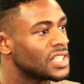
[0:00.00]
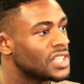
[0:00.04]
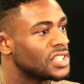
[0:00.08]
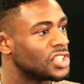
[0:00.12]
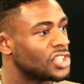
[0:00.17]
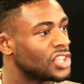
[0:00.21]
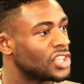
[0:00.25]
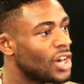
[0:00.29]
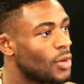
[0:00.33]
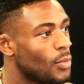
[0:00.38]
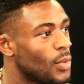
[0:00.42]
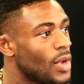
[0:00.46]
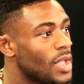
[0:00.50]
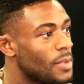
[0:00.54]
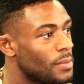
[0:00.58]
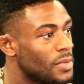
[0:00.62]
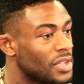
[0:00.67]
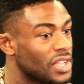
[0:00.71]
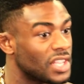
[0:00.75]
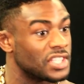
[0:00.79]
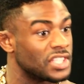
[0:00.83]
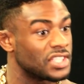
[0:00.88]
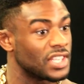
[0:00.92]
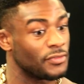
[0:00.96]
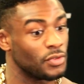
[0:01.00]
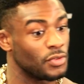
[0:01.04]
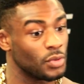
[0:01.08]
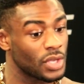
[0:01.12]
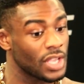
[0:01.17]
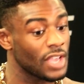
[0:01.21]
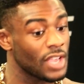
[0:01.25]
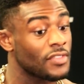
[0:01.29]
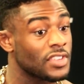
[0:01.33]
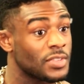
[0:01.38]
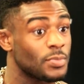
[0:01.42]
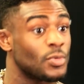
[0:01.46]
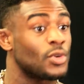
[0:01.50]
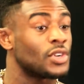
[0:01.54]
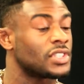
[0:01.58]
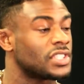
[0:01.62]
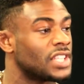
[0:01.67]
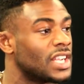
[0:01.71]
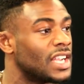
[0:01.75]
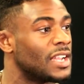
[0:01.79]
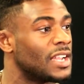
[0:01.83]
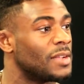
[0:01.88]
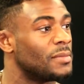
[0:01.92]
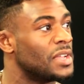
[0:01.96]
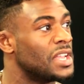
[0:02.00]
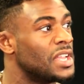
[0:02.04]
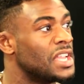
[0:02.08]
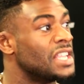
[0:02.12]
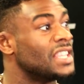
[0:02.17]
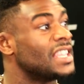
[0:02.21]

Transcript: to cut weight, because if you give us more time,